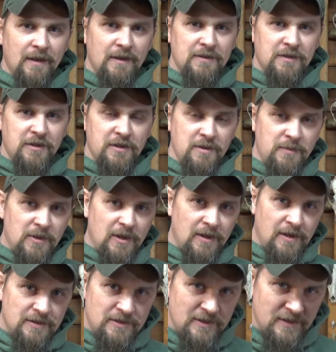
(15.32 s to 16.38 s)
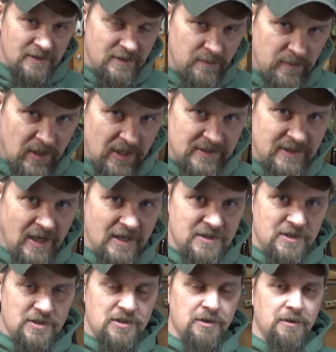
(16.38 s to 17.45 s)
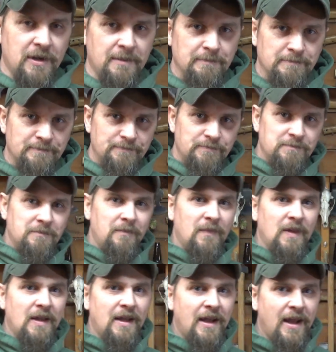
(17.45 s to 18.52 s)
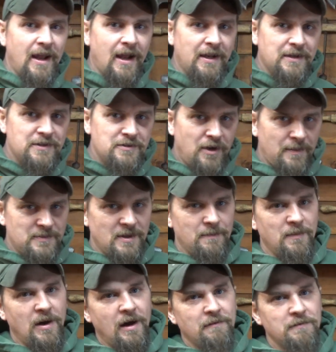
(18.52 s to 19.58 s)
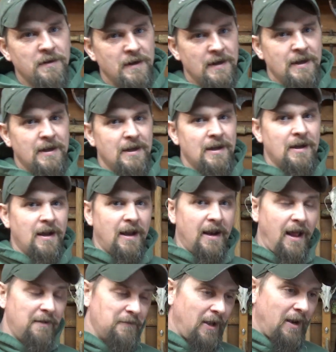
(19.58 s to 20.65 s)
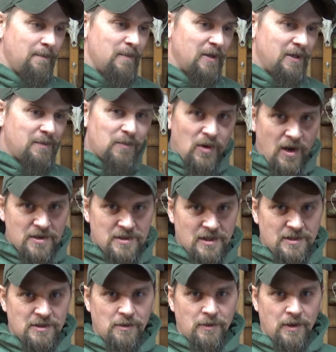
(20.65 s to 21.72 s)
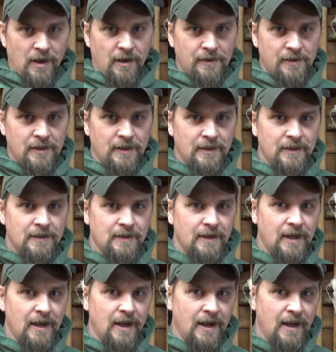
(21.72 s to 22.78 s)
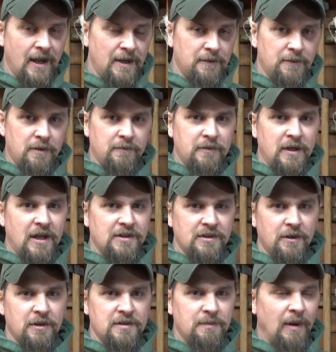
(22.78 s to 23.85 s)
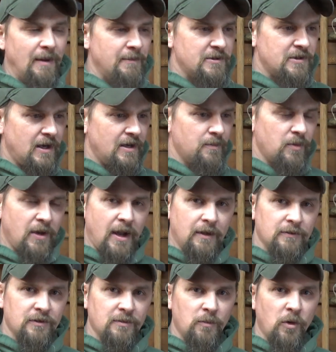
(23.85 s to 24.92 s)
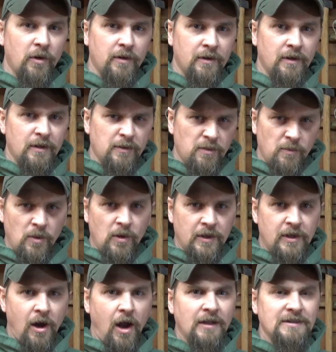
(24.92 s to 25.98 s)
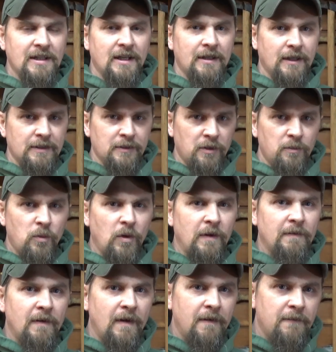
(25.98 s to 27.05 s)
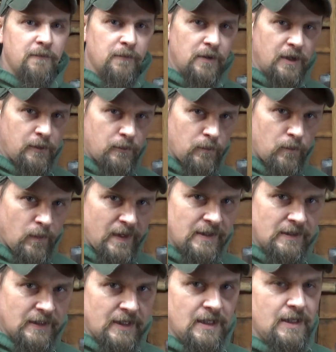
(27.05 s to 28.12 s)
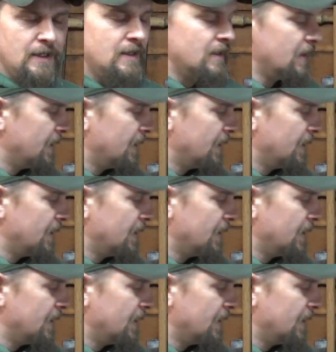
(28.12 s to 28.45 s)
So the UPS guy just showed up and dropped something off. And I've got a million projects going on. And I don't know if you guys noticed, but I've been trying to put out a little more content a little more frequently.